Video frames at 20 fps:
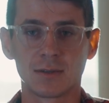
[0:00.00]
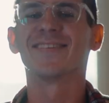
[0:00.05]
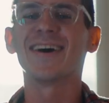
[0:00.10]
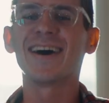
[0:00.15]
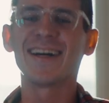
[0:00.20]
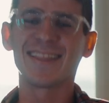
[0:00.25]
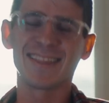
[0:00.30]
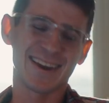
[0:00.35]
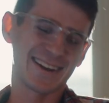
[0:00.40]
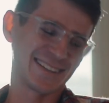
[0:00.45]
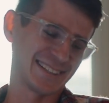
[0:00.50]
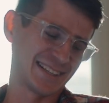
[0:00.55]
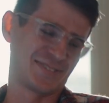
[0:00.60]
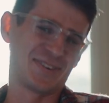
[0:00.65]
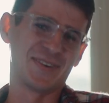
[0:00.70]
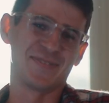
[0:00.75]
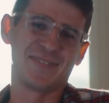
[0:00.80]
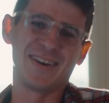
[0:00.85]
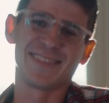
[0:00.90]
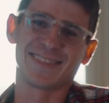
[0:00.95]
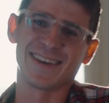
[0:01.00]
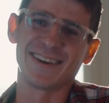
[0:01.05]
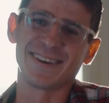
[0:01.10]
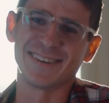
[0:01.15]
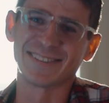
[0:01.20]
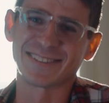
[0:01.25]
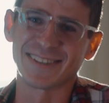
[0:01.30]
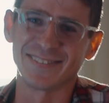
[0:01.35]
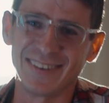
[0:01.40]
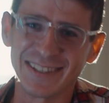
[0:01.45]
Well, that is it for me. Thank
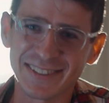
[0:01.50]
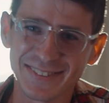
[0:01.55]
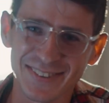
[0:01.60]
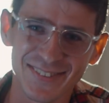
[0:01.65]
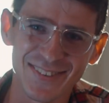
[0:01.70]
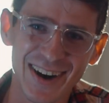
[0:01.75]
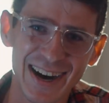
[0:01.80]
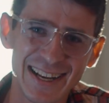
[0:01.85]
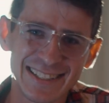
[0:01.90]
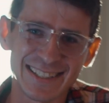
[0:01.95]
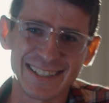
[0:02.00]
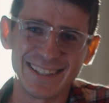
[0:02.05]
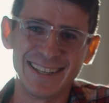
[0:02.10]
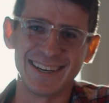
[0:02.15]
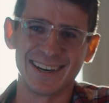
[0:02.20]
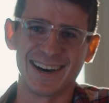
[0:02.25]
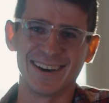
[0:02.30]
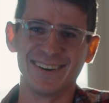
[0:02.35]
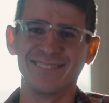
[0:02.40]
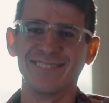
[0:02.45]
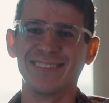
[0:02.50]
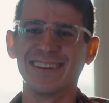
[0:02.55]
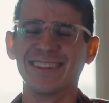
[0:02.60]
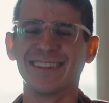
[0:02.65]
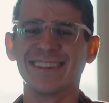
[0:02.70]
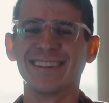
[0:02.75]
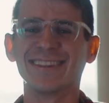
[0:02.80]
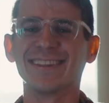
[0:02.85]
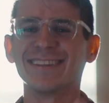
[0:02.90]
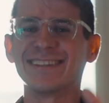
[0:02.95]
you so much for watching. I've been
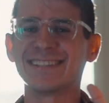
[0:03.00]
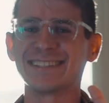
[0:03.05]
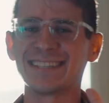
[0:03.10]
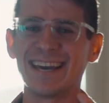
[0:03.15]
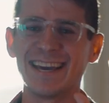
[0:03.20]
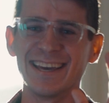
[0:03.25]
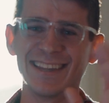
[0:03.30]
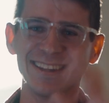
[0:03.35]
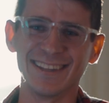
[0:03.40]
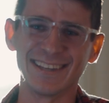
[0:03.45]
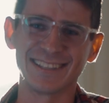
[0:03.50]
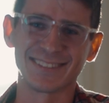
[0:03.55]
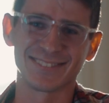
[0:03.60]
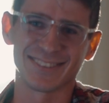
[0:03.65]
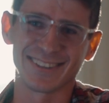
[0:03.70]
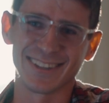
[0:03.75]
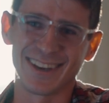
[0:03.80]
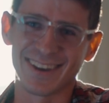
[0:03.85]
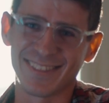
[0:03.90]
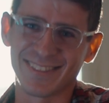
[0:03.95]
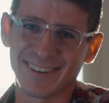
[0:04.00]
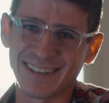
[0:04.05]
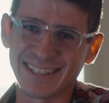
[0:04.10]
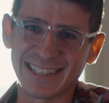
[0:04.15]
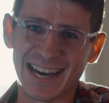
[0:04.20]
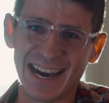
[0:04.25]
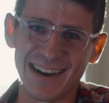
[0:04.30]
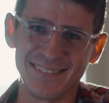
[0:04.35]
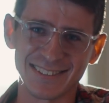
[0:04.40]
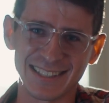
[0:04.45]
saying this for like 3
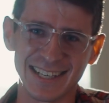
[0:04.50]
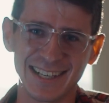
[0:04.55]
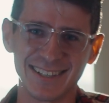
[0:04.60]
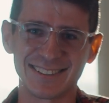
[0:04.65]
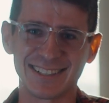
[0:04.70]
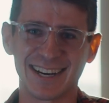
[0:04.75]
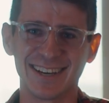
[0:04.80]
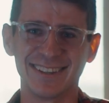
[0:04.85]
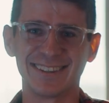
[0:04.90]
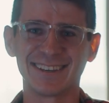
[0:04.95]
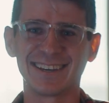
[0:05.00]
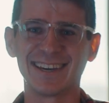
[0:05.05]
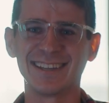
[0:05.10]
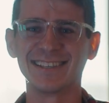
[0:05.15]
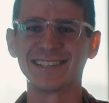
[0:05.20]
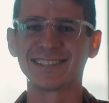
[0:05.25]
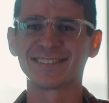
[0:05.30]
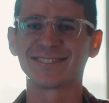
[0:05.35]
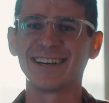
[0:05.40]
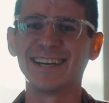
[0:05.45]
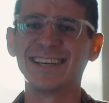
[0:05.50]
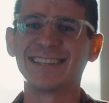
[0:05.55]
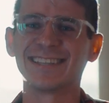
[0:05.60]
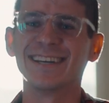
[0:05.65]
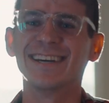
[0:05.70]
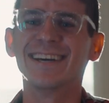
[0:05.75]
times now. I'm trying to get this right.